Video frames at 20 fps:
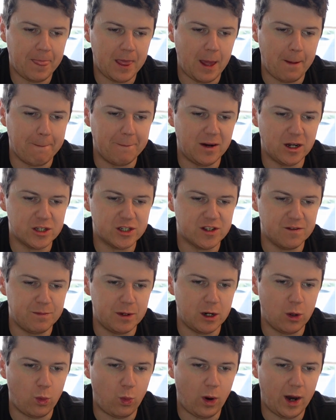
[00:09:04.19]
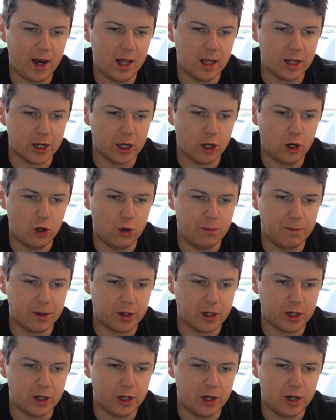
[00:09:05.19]
it must have been a while ago
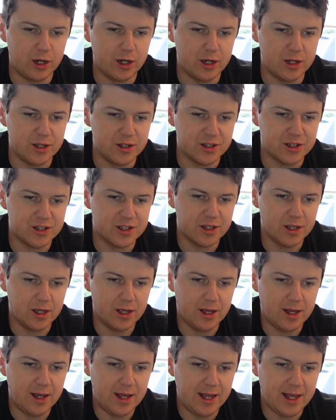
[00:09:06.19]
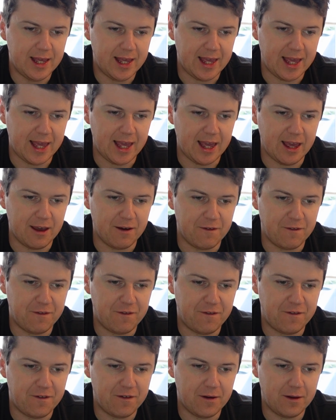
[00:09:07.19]
because
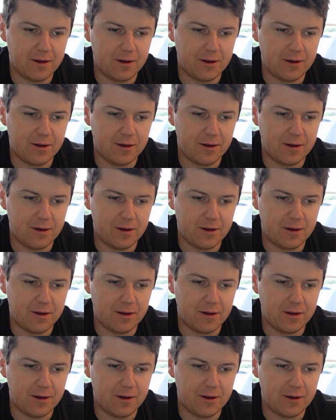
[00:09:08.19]
if